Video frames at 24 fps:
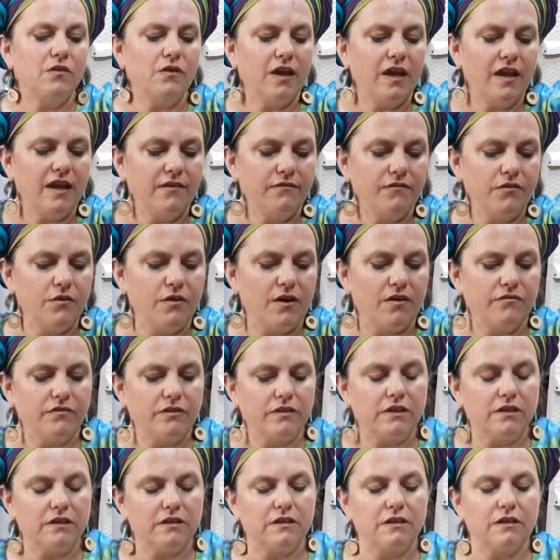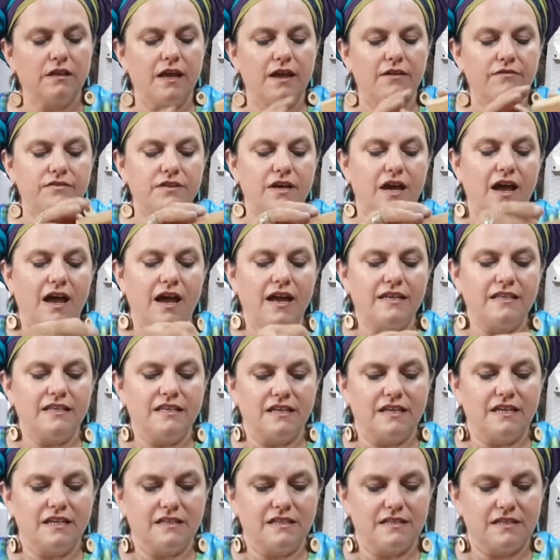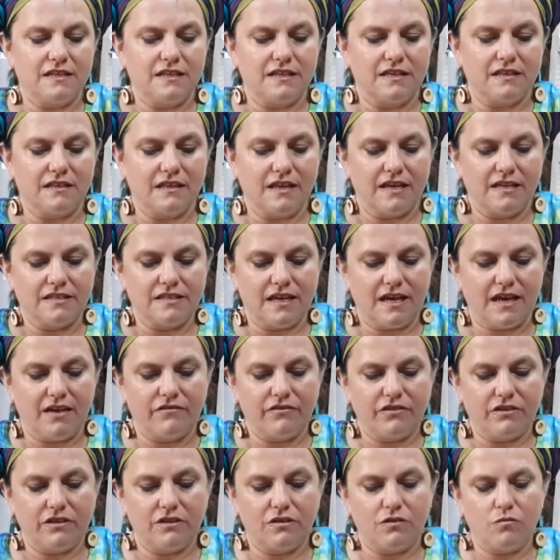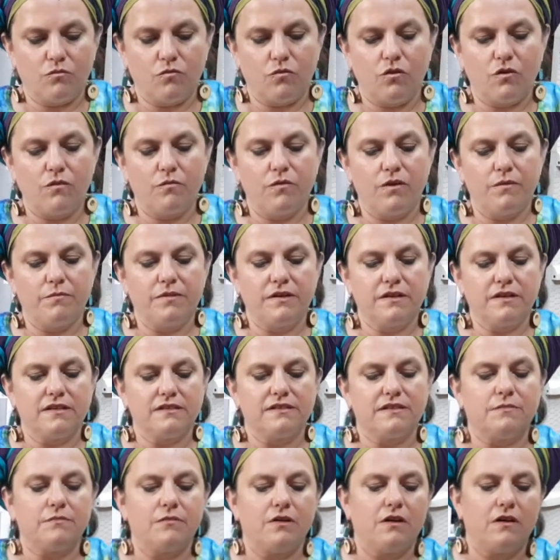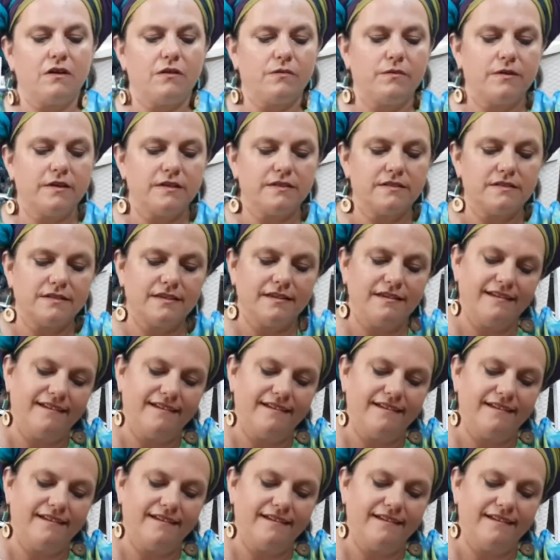okay if you have a little left. I tend to like to have a little more ribbon because I'm always,